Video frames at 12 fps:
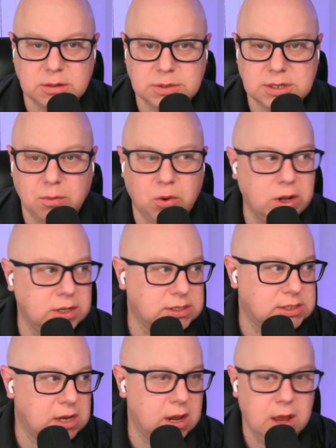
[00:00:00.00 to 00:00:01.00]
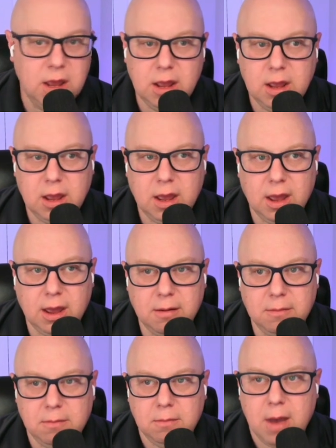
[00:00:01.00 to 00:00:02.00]
of someone's
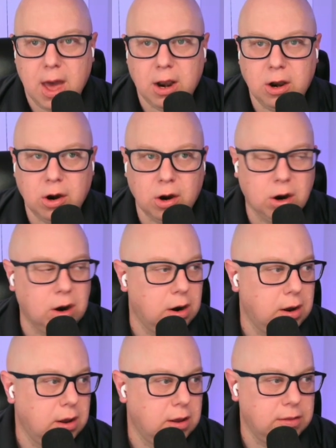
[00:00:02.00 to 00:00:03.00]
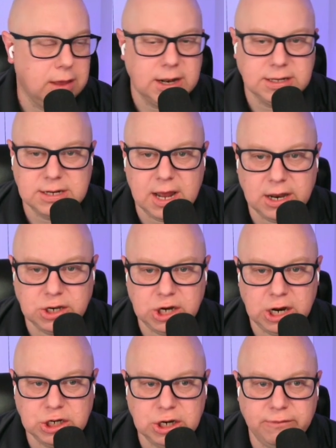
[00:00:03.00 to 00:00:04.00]
monitor, that it's not
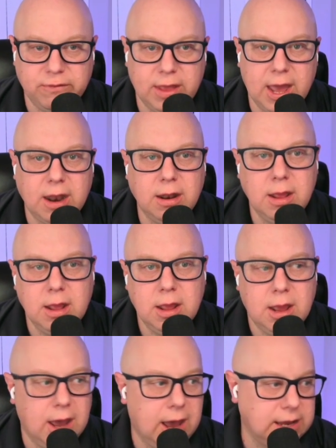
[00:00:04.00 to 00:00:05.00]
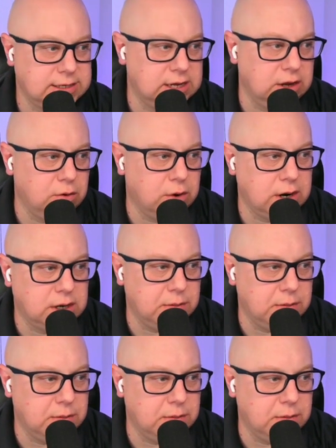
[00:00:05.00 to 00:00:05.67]
changing for that. I see you want it to